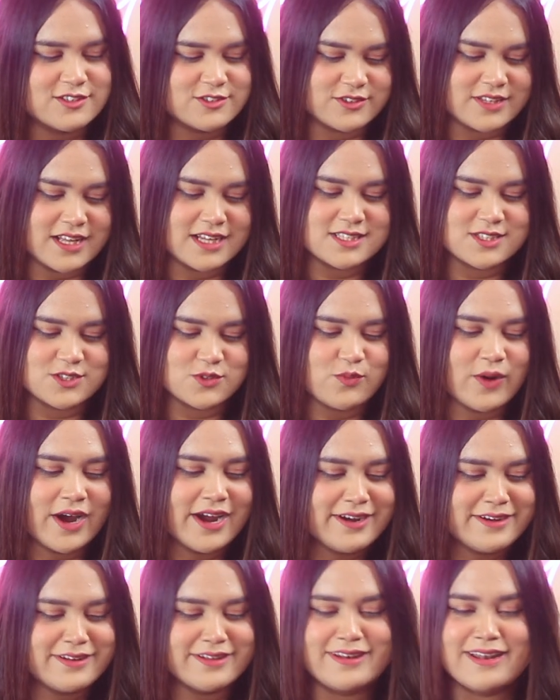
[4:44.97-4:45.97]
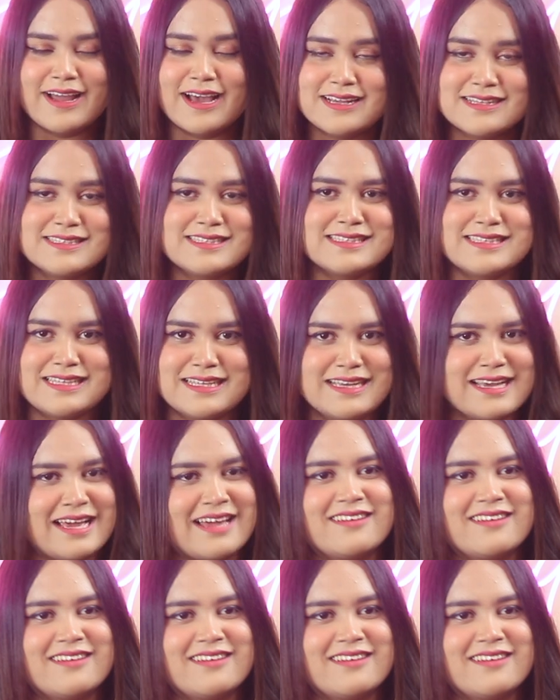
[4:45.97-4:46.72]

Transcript: So that's quite a nice thing,